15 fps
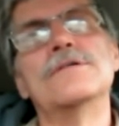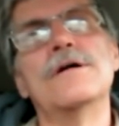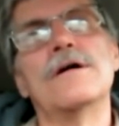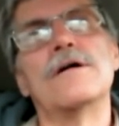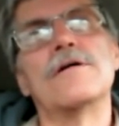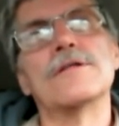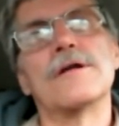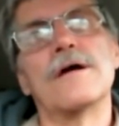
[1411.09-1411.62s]

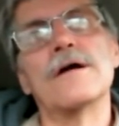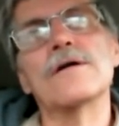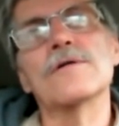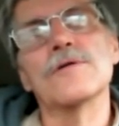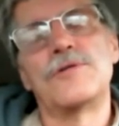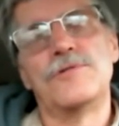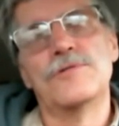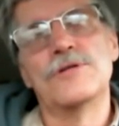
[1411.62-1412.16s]
terror that I
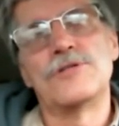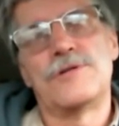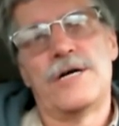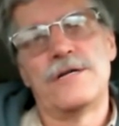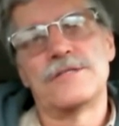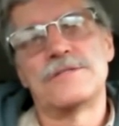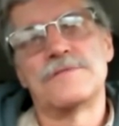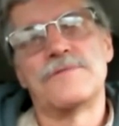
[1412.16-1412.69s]
go through in
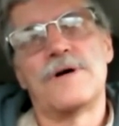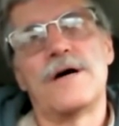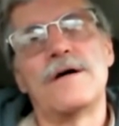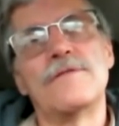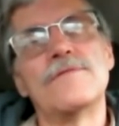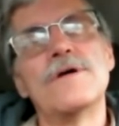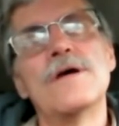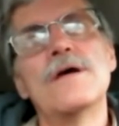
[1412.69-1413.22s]
trying to
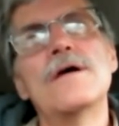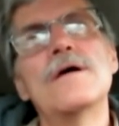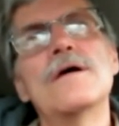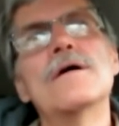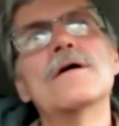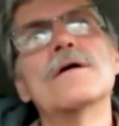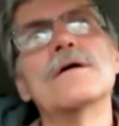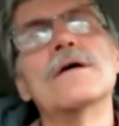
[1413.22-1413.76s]
survive,
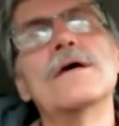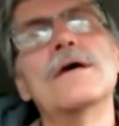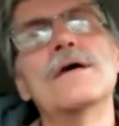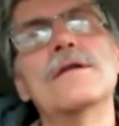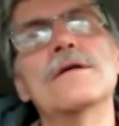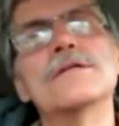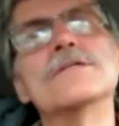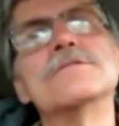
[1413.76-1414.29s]

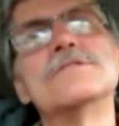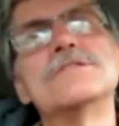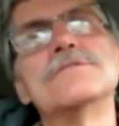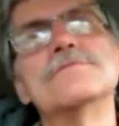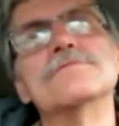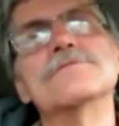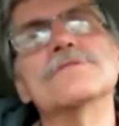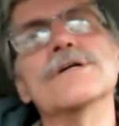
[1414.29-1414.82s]
and it's
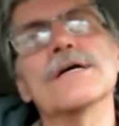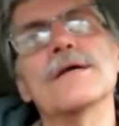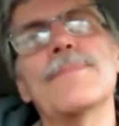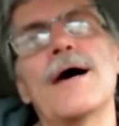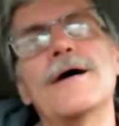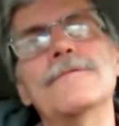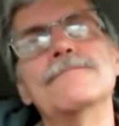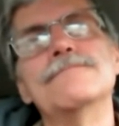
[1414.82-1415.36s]
really
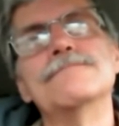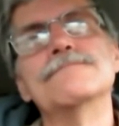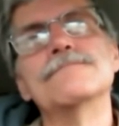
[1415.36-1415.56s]
bad.